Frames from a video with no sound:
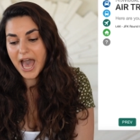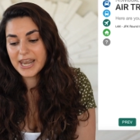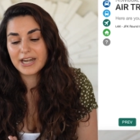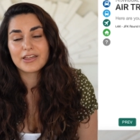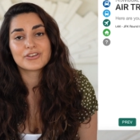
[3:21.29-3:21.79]

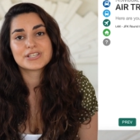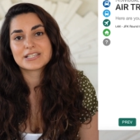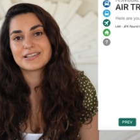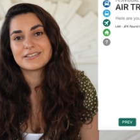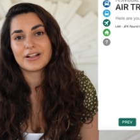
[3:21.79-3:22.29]
Adding another
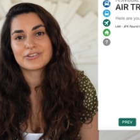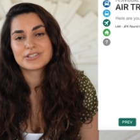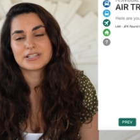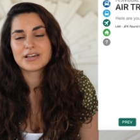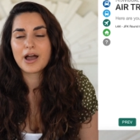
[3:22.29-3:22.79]
$16
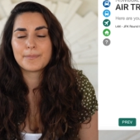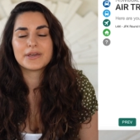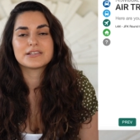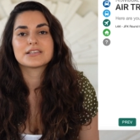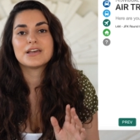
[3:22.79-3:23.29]
to the
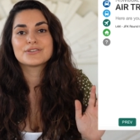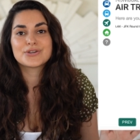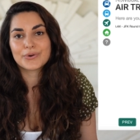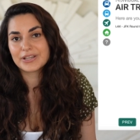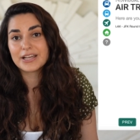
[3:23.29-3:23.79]
top is
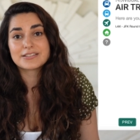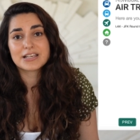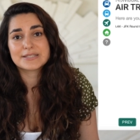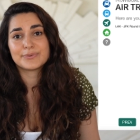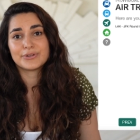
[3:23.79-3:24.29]
totally
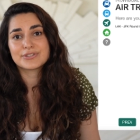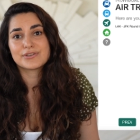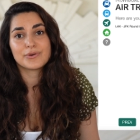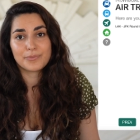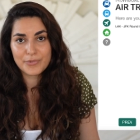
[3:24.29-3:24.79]
accessible
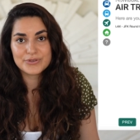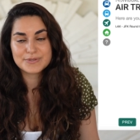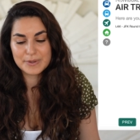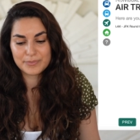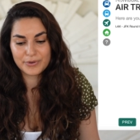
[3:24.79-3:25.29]
to
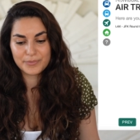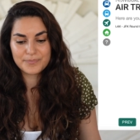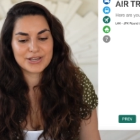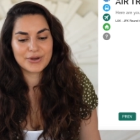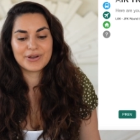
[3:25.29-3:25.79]
most people.
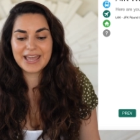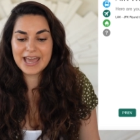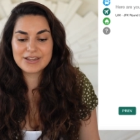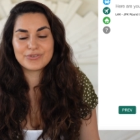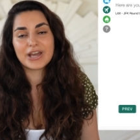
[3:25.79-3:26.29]
So
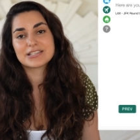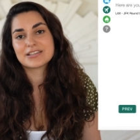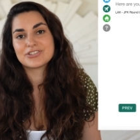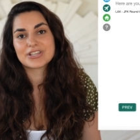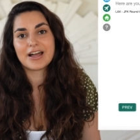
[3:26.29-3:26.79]
again, if you guys
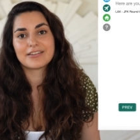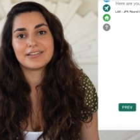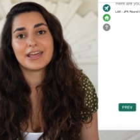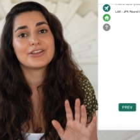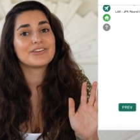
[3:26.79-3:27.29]
can just
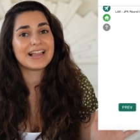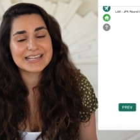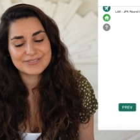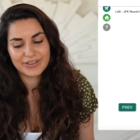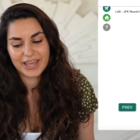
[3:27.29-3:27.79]
calculate your
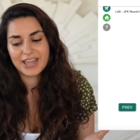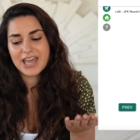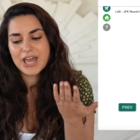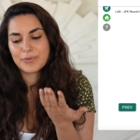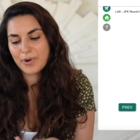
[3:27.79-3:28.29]
last flight,
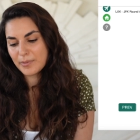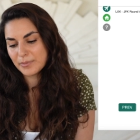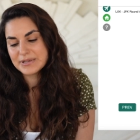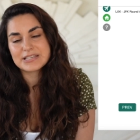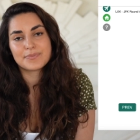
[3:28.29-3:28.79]
it would
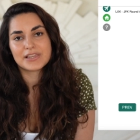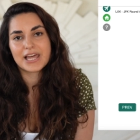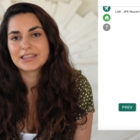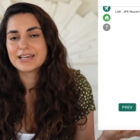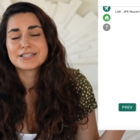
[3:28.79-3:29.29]
probably be something
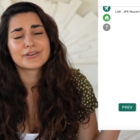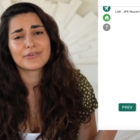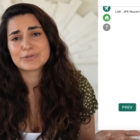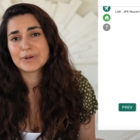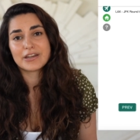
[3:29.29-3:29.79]
like this,
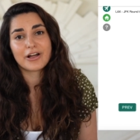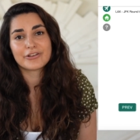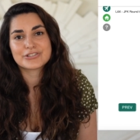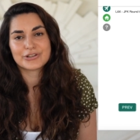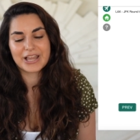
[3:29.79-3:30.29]
around
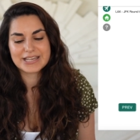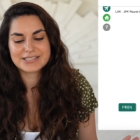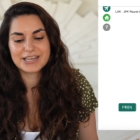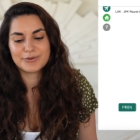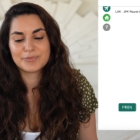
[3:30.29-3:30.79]
$20 or
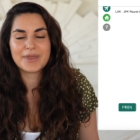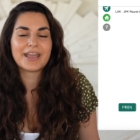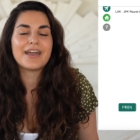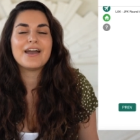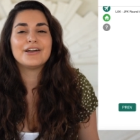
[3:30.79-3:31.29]
less, and it would
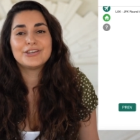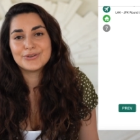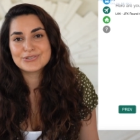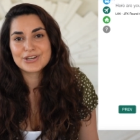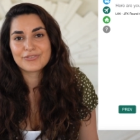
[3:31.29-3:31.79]
make a
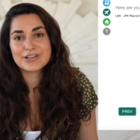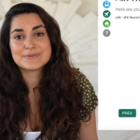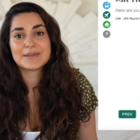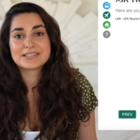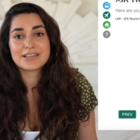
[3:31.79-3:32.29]
huge
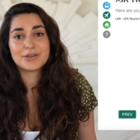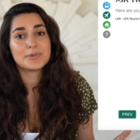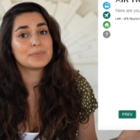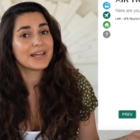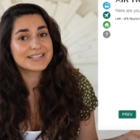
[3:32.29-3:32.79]
difference because then you'd
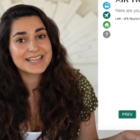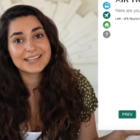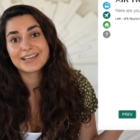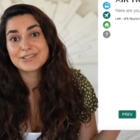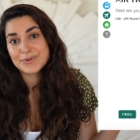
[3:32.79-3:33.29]
be
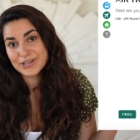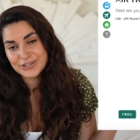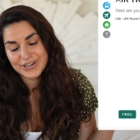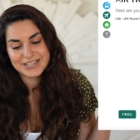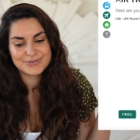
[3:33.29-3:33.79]
planting like 20
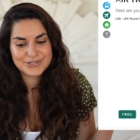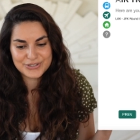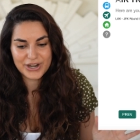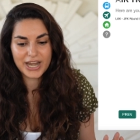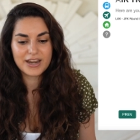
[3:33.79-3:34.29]
trees, which is
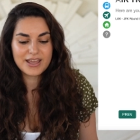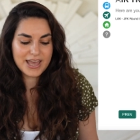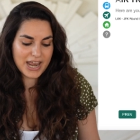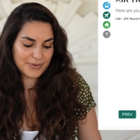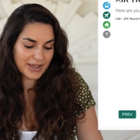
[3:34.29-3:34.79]
great.
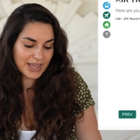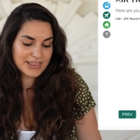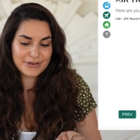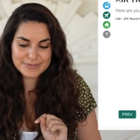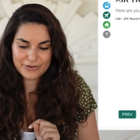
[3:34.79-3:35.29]
Anyway,
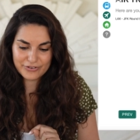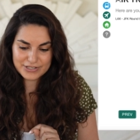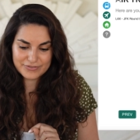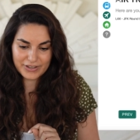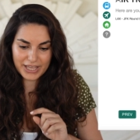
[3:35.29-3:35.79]
that was my
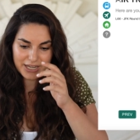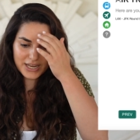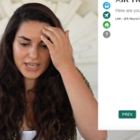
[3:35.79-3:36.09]
first flight.